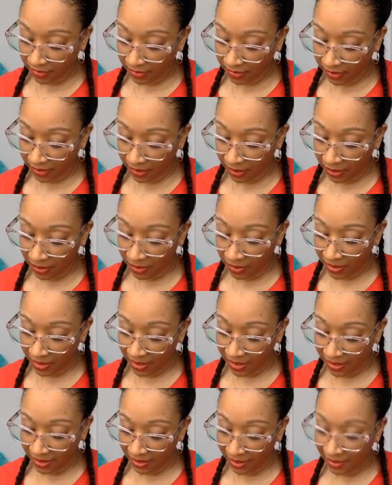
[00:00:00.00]
Oh
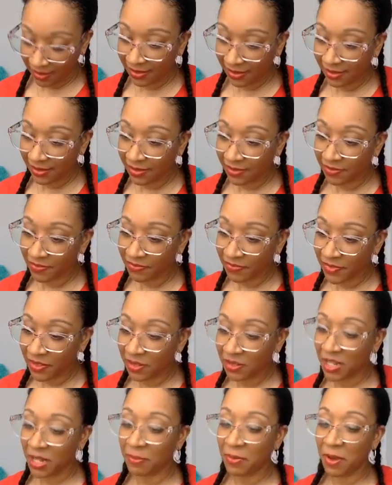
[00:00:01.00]
man,
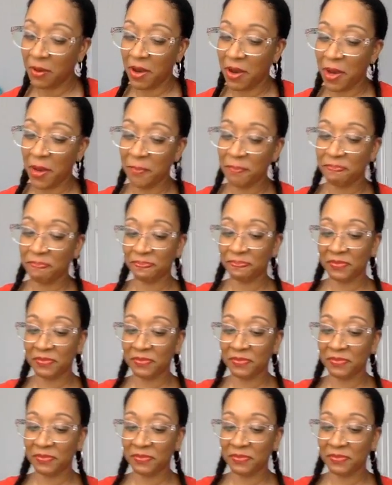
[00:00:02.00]
it'll take me a while.